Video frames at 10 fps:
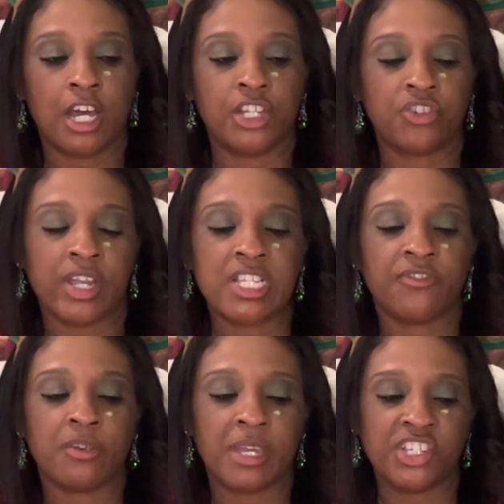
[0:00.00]

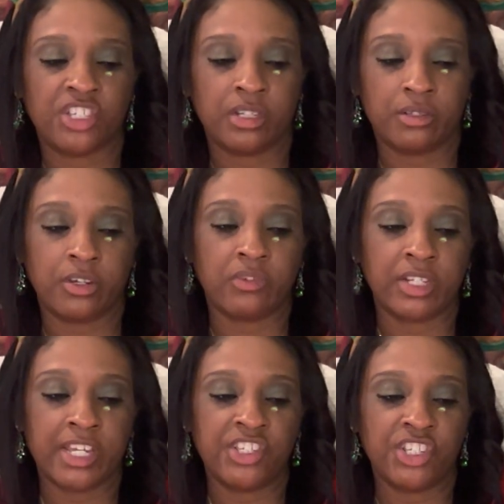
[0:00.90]
Transformation. Your
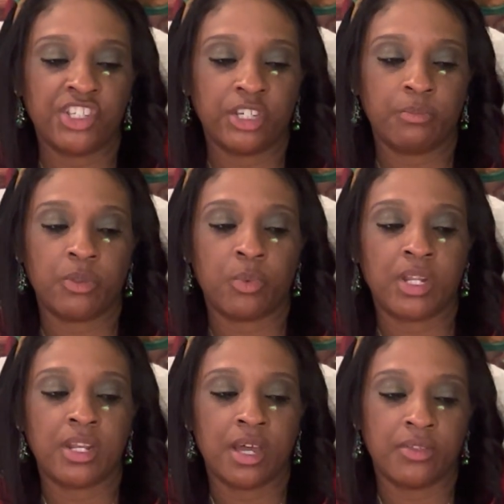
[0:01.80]
relationship with one
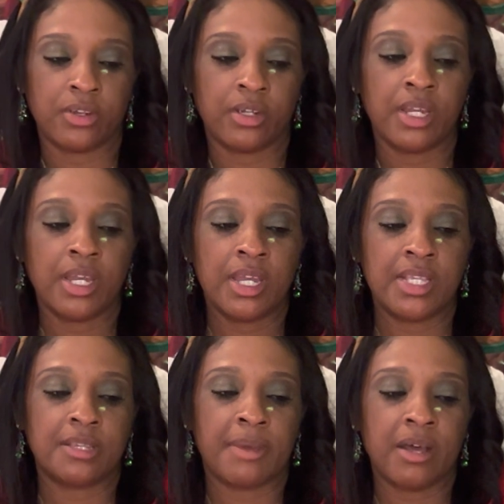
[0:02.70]
another
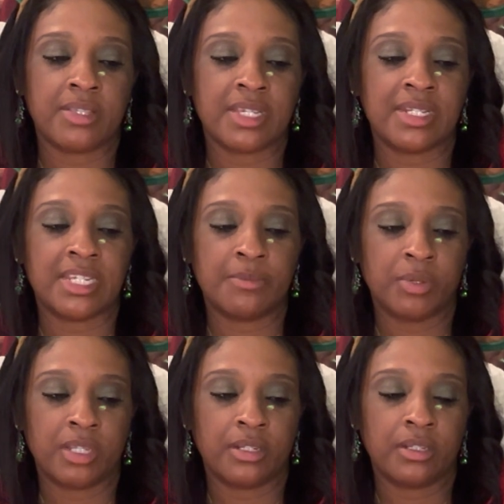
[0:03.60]
is about to
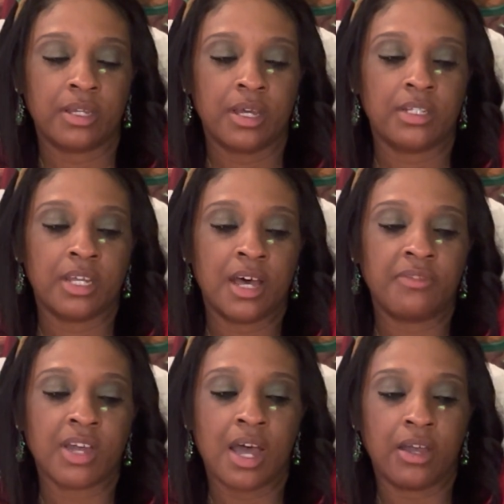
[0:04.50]
deepen. Love
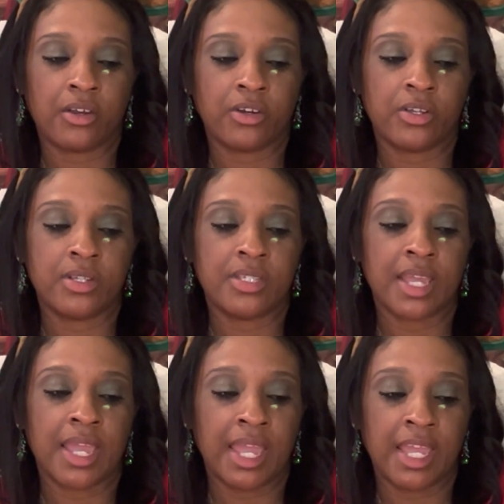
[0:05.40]
conquers
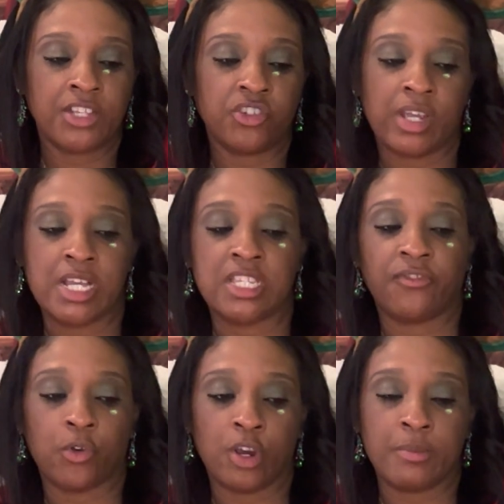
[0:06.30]
and
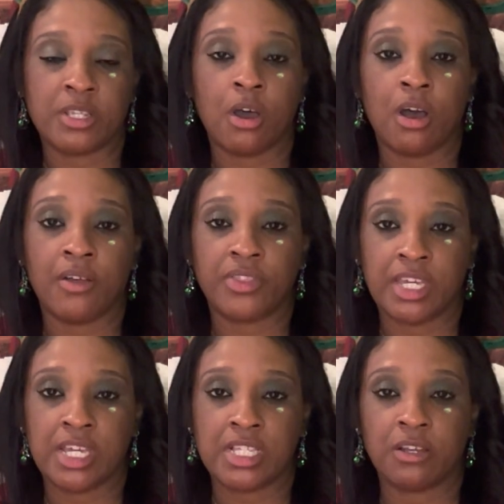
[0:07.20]
transforms all
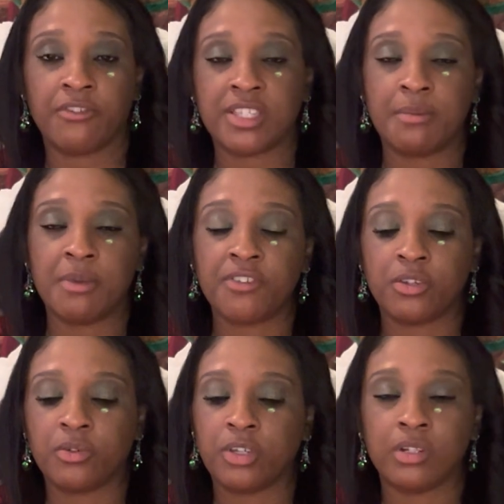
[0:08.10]
things. So for some
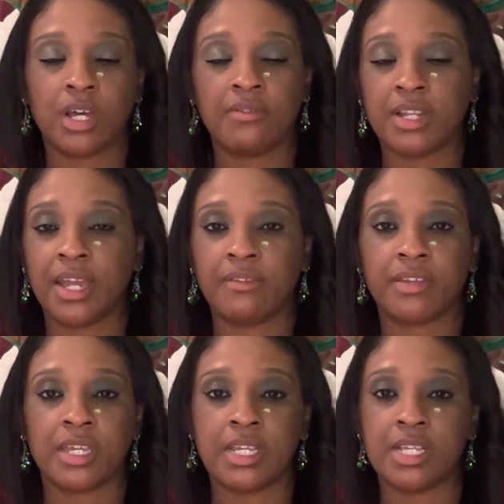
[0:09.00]
you, your love life
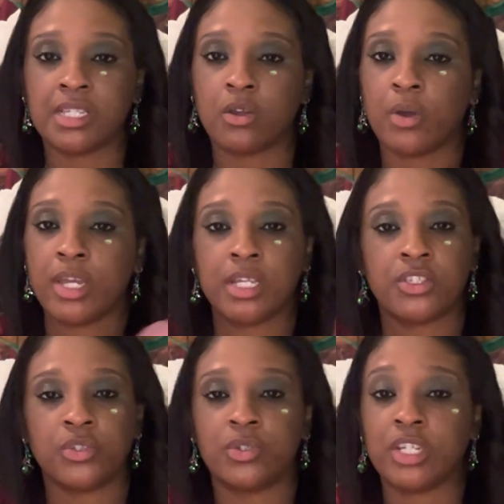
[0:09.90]
is going
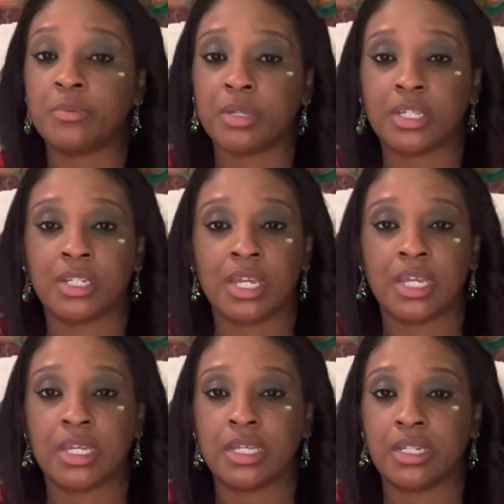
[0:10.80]
to deepen
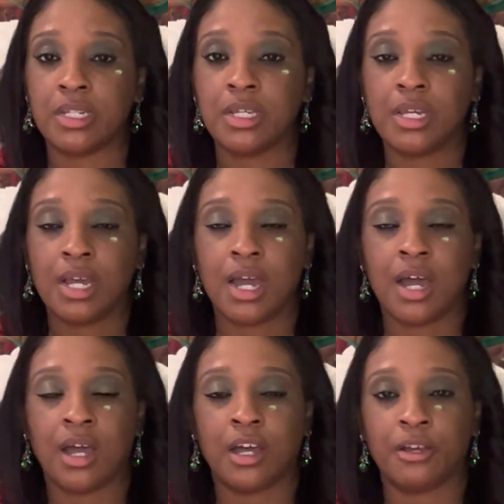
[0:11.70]
in
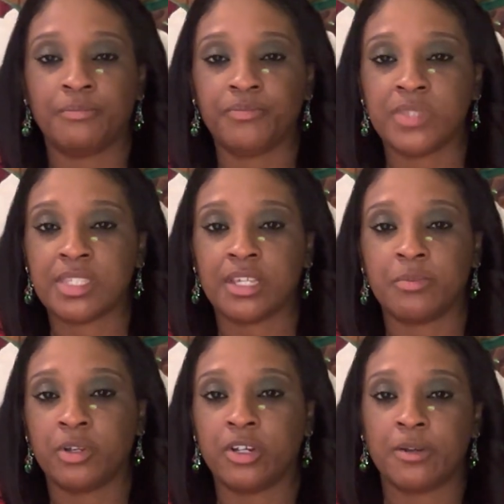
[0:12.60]

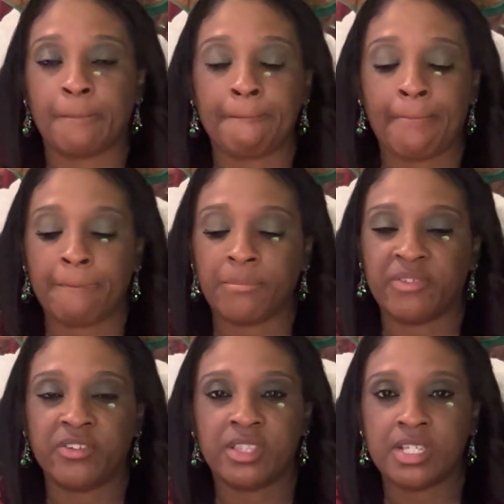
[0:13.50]
December. But
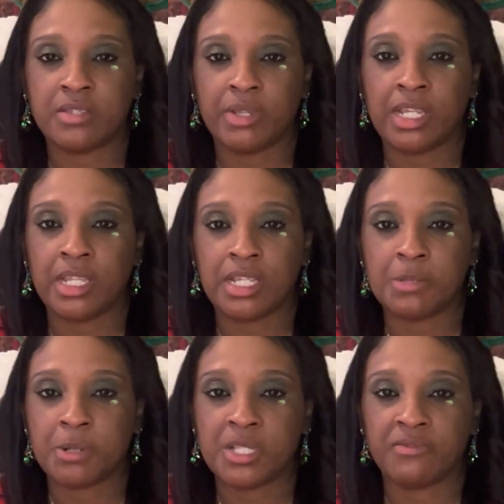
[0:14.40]
for this reading, this
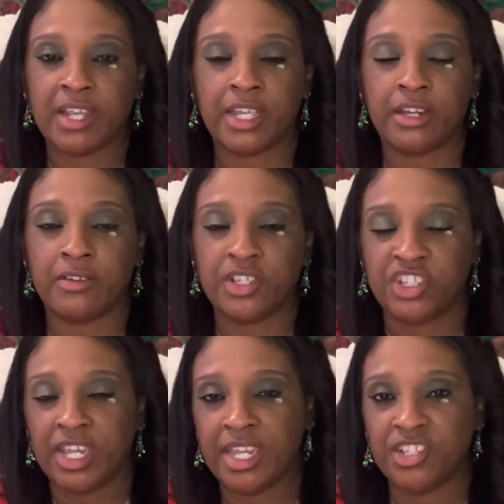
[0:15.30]
person right here, the
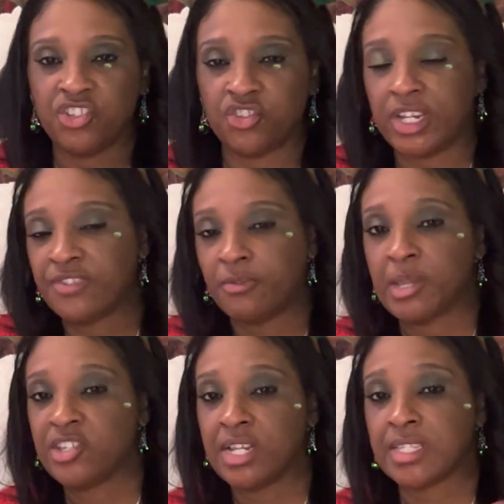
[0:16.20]
change, the
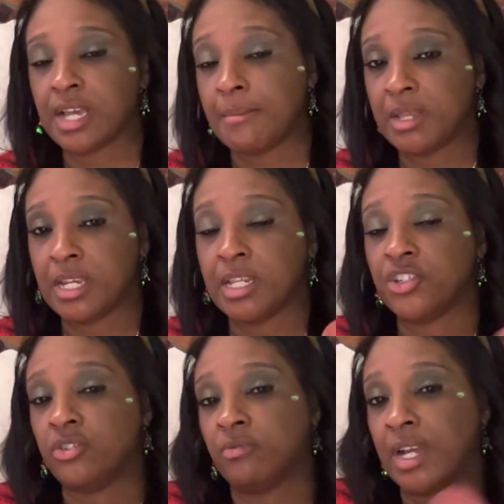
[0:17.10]
transformation that's coming in
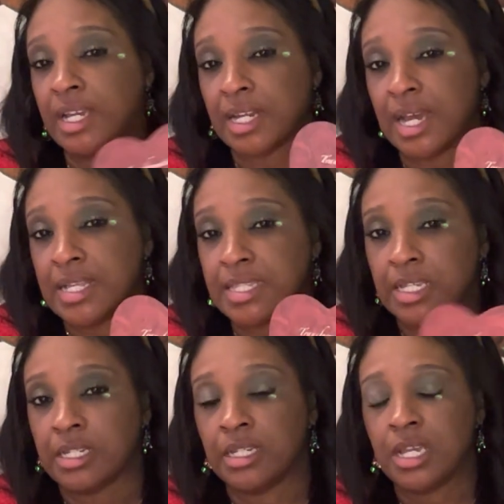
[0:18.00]
is you
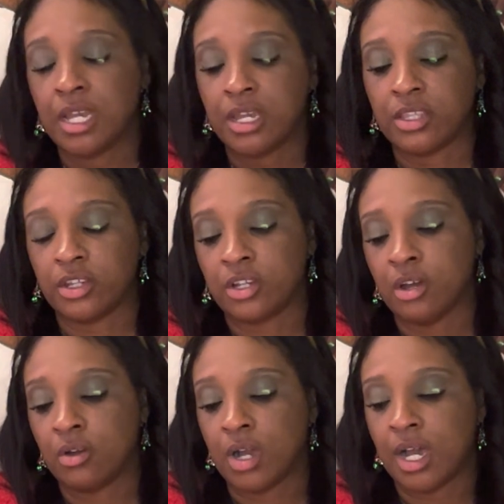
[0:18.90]
recognizing,
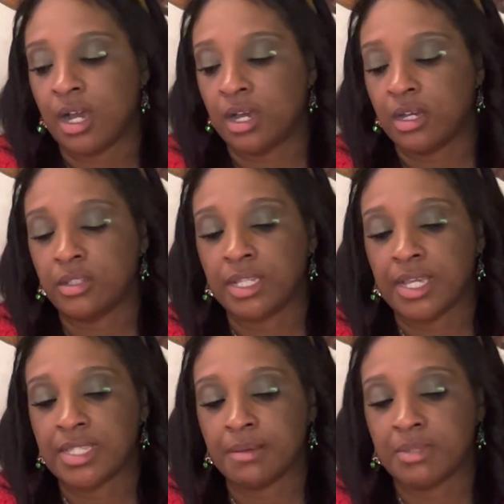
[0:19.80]

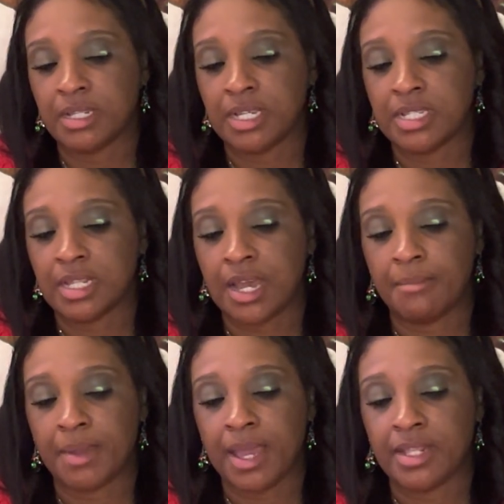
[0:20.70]
that something is not
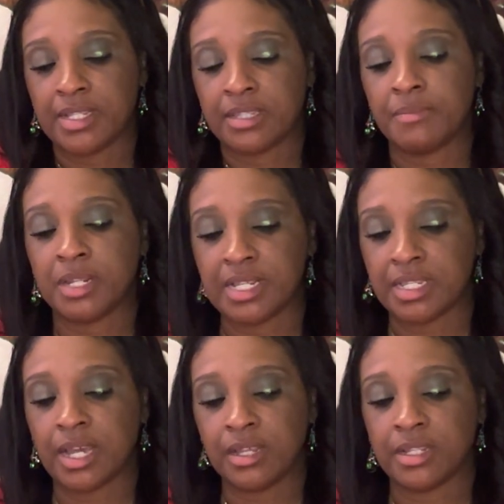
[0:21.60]
bad. There's something that's
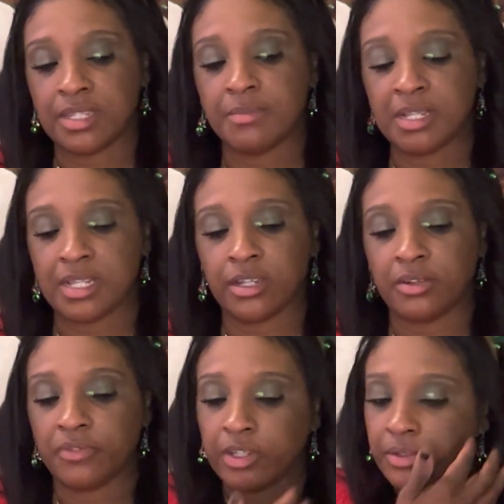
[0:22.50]
not
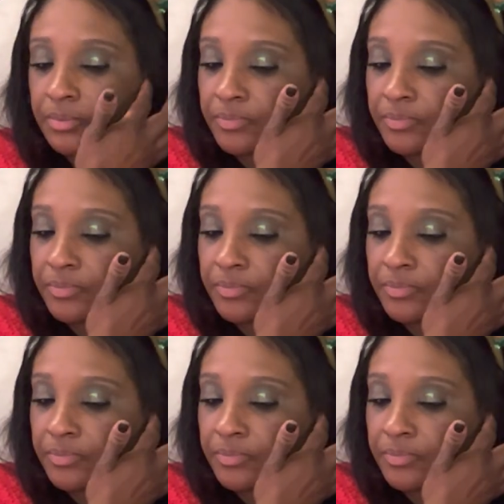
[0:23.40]
good for you.